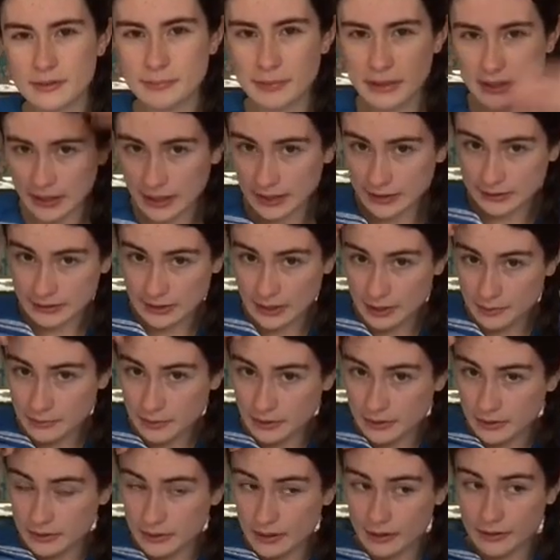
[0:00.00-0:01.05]
a bit less now
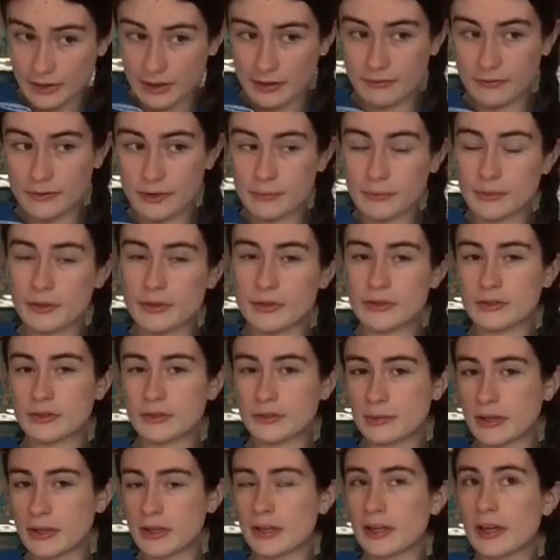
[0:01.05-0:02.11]
because I've got more used
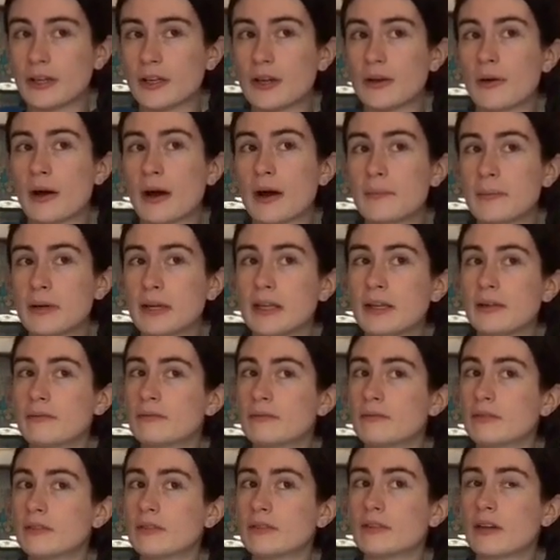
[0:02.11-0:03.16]
to it and I know how many
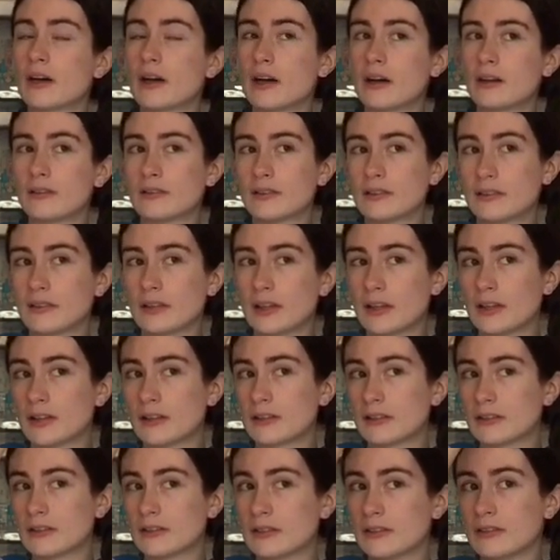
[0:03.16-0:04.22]
like
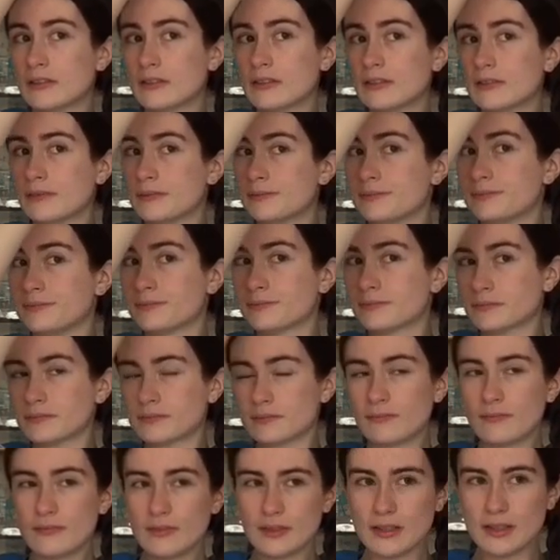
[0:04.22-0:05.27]

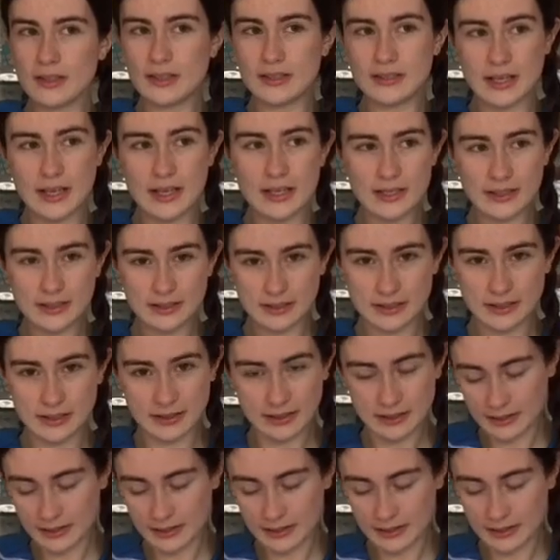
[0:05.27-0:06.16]
it takes